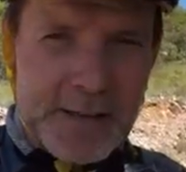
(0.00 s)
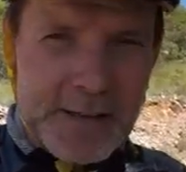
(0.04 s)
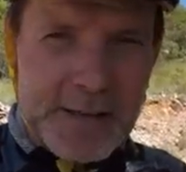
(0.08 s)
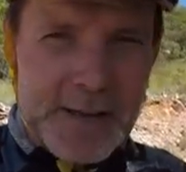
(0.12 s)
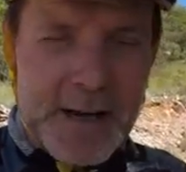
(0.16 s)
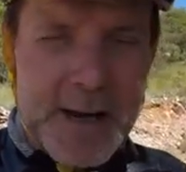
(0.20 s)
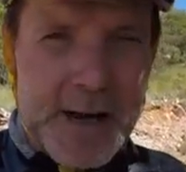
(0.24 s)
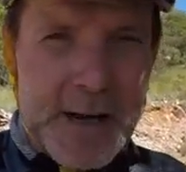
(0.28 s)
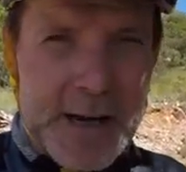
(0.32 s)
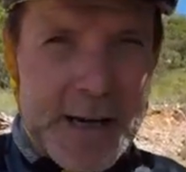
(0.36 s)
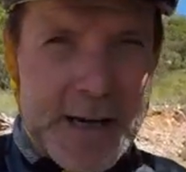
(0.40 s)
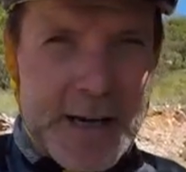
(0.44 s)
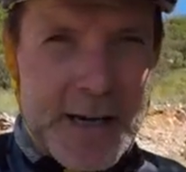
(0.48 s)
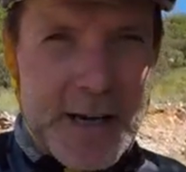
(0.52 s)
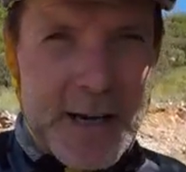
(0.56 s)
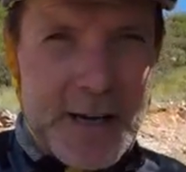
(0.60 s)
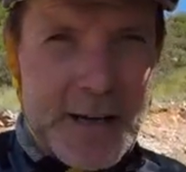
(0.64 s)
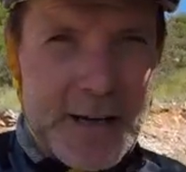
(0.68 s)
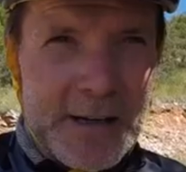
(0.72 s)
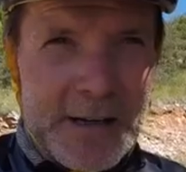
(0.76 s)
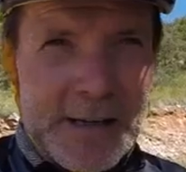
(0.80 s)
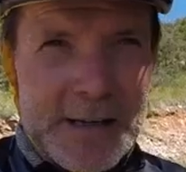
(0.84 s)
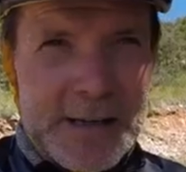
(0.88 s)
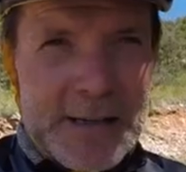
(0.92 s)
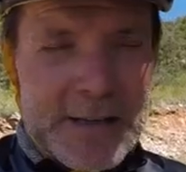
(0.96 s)
I
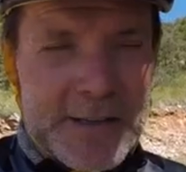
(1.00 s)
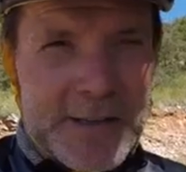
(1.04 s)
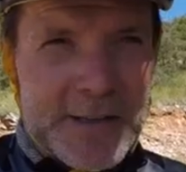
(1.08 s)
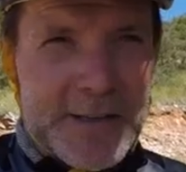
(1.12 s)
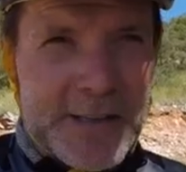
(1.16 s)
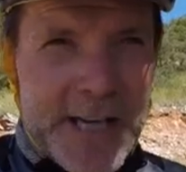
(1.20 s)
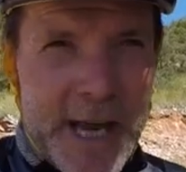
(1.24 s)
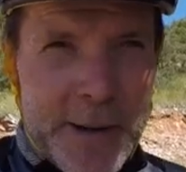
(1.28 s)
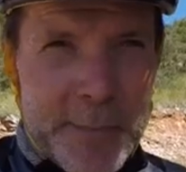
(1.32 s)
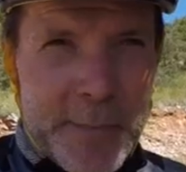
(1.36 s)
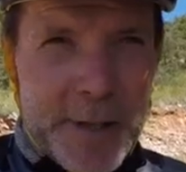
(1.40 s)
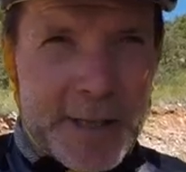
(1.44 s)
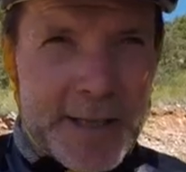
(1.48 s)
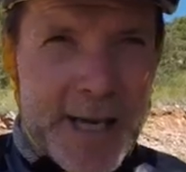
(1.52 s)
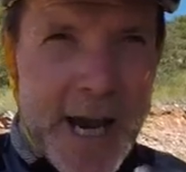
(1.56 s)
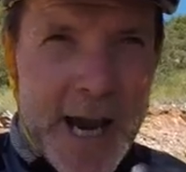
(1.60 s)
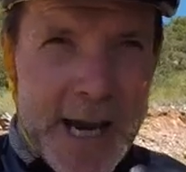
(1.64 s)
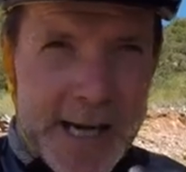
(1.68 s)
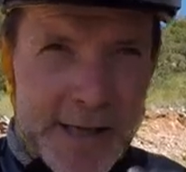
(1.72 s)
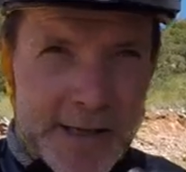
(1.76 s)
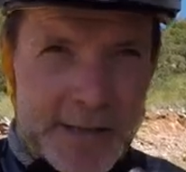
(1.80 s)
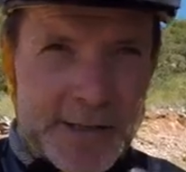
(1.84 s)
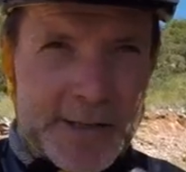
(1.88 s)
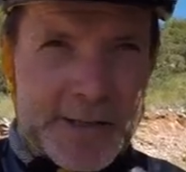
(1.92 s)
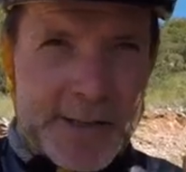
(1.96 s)
just kept my
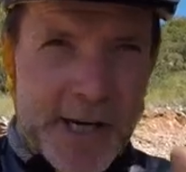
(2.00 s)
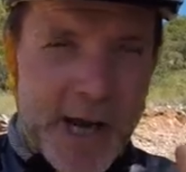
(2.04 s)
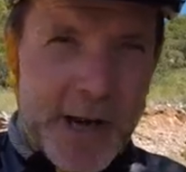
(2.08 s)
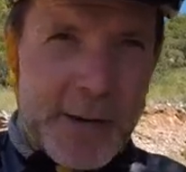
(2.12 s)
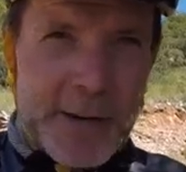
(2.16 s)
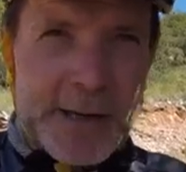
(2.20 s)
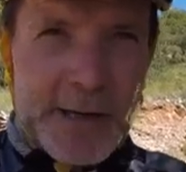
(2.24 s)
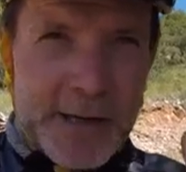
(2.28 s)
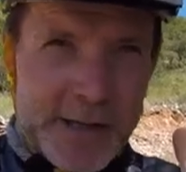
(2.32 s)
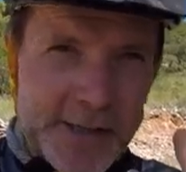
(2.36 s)
cadence going.